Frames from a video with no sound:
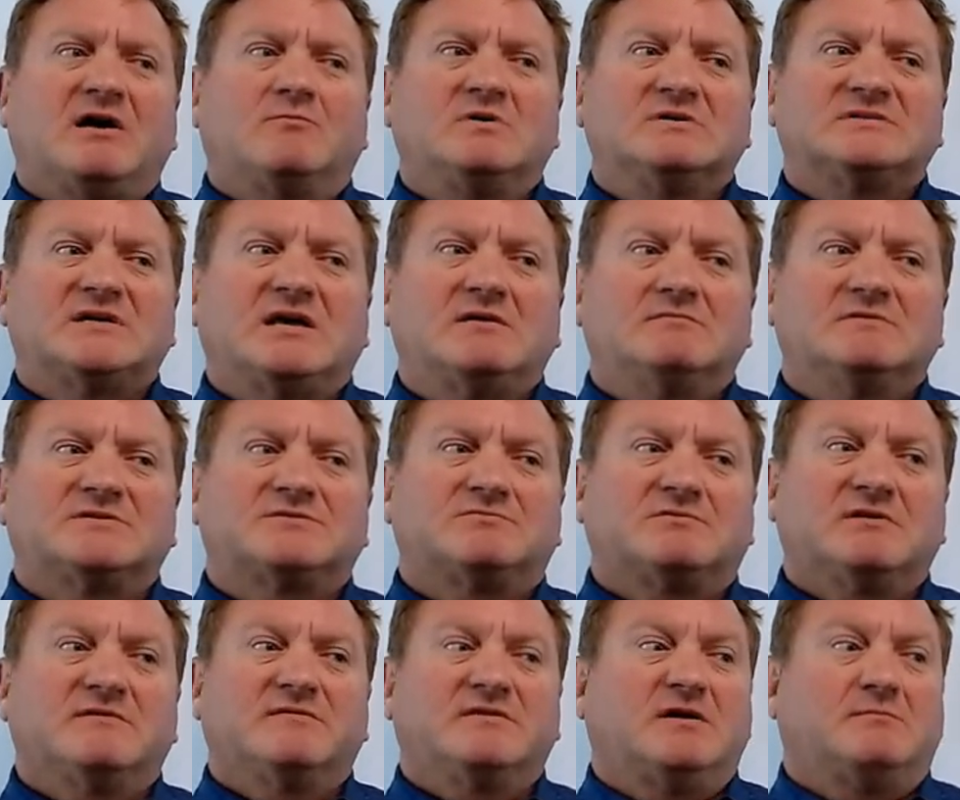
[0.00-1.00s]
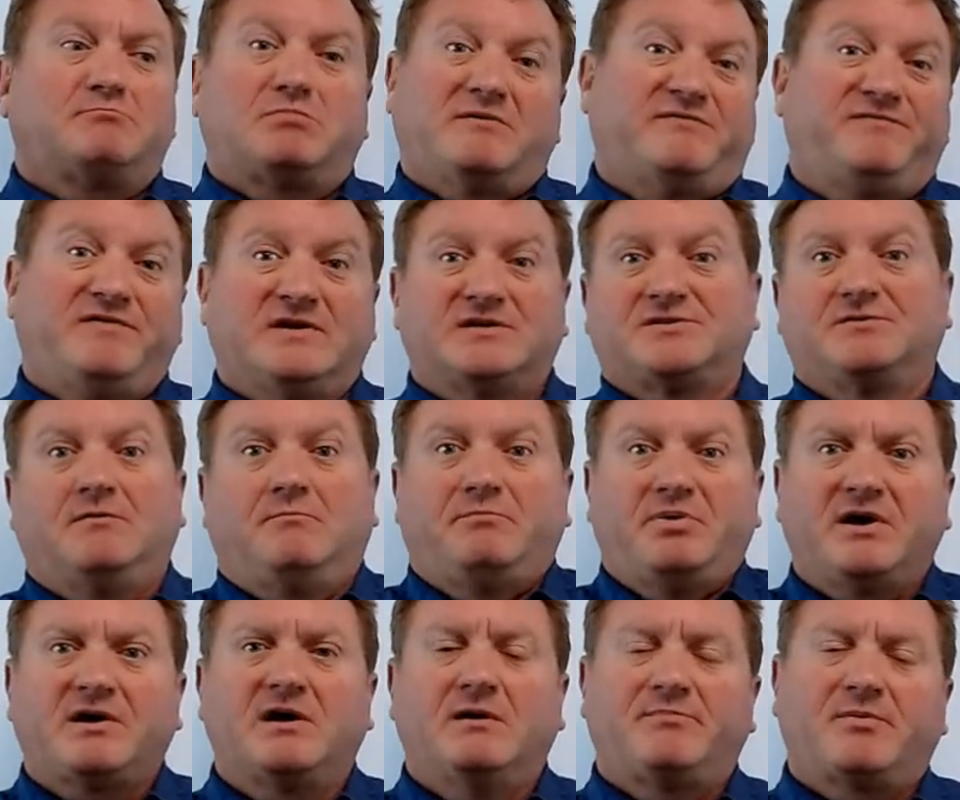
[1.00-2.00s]
Was he was sort of a professional
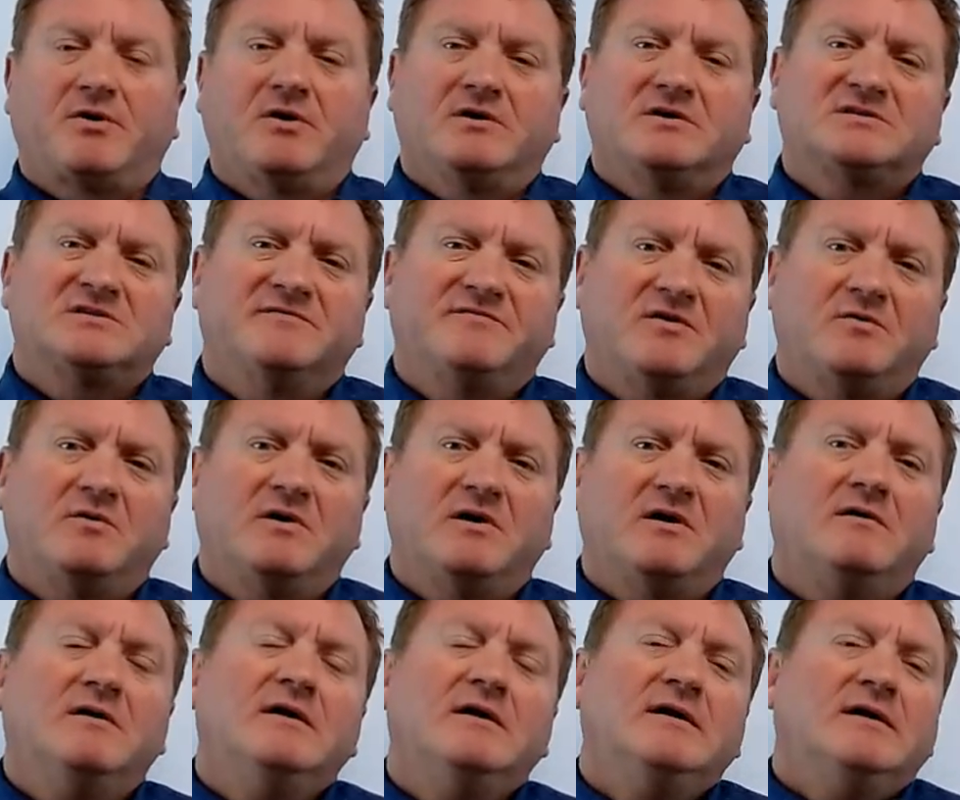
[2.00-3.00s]
pickup artist, if you will.